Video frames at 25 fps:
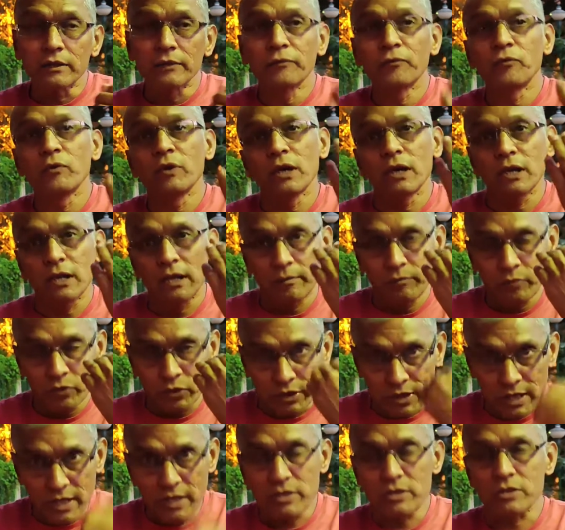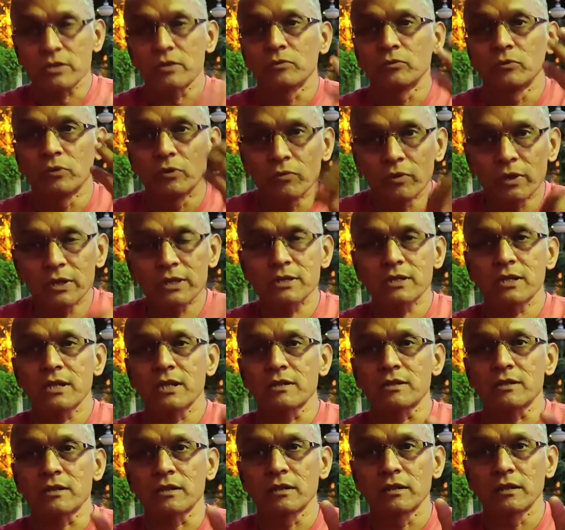if we are stressed,
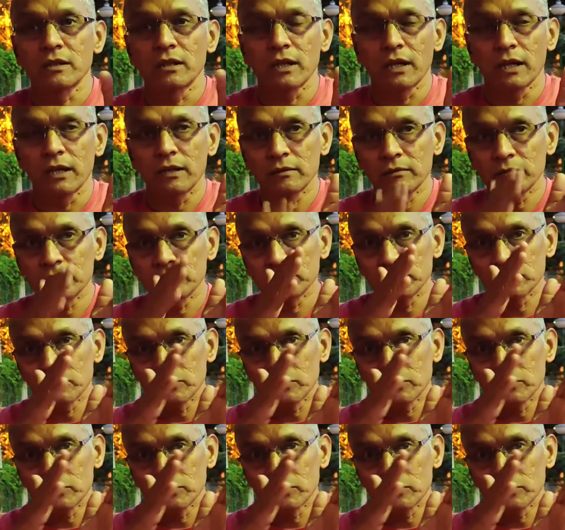overstressed, and